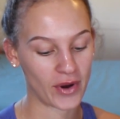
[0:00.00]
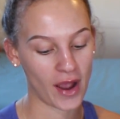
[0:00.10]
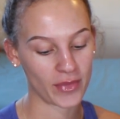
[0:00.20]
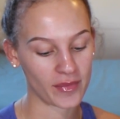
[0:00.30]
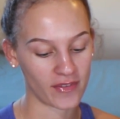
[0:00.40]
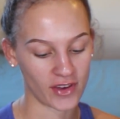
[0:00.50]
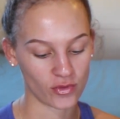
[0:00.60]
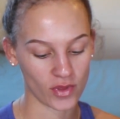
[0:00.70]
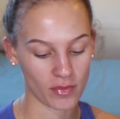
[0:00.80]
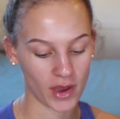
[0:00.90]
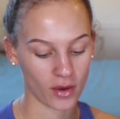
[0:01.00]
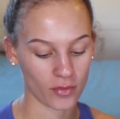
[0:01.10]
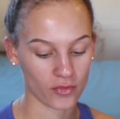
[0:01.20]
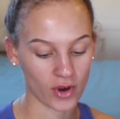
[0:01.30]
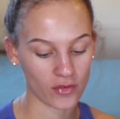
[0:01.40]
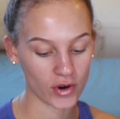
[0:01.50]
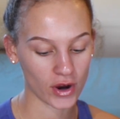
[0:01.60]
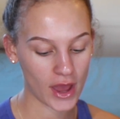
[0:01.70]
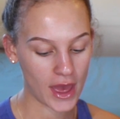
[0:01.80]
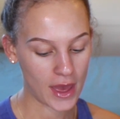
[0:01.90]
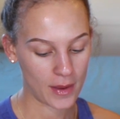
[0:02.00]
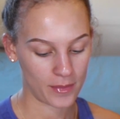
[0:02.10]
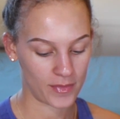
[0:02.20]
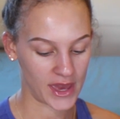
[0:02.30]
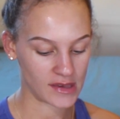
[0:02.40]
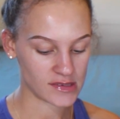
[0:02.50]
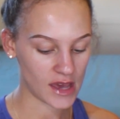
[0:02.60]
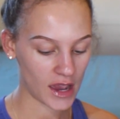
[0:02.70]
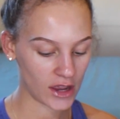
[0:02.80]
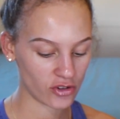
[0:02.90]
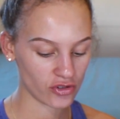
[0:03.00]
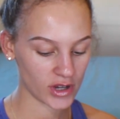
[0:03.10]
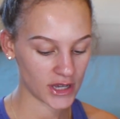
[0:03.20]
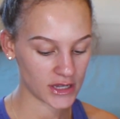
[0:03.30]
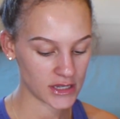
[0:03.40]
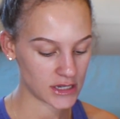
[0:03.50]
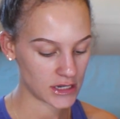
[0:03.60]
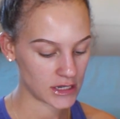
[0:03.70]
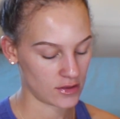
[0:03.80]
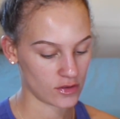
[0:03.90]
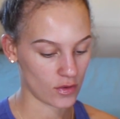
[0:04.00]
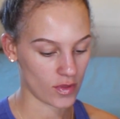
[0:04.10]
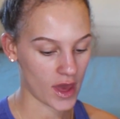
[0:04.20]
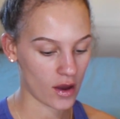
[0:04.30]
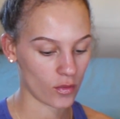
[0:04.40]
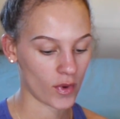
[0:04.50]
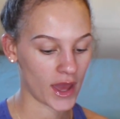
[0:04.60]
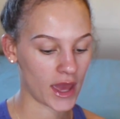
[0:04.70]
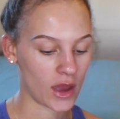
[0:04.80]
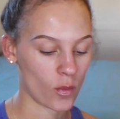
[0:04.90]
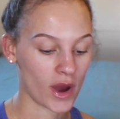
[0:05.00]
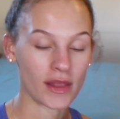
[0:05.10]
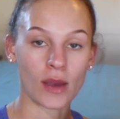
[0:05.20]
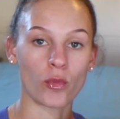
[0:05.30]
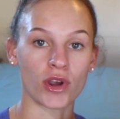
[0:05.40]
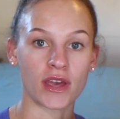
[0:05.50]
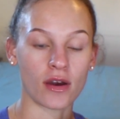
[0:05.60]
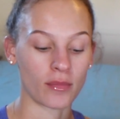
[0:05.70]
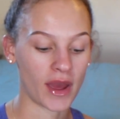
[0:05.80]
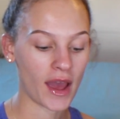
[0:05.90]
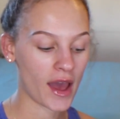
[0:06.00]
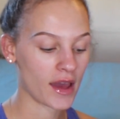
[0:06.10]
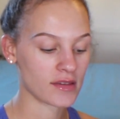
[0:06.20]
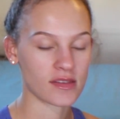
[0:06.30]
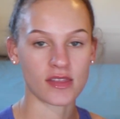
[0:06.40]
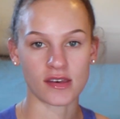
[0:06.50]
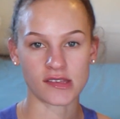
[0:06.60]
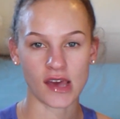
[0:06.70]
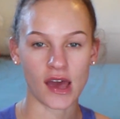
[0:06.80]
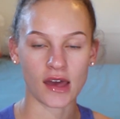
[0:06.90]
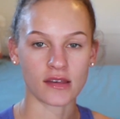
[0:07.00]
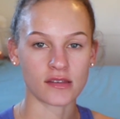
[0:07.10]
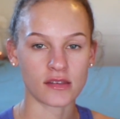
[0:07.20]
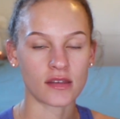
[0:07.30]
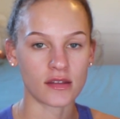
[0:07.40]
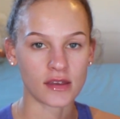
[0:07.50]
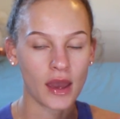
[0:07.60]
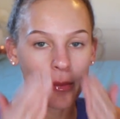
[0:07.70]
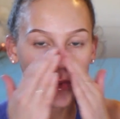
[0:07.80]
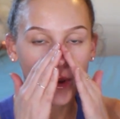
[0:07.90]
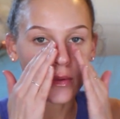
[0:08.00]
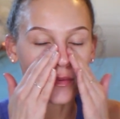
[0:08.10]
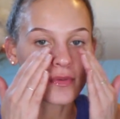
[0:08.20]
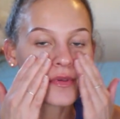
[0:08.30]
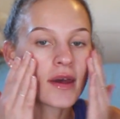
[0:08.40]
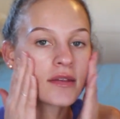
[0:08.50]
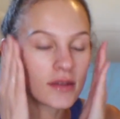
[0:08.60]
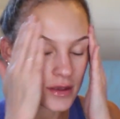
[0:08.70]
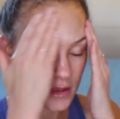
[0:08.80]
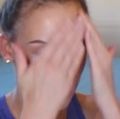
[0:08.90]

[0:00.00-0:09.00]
priming my face with Makeup Forever Face Hydrant, so that way while I'm working on my eyes, this has time to set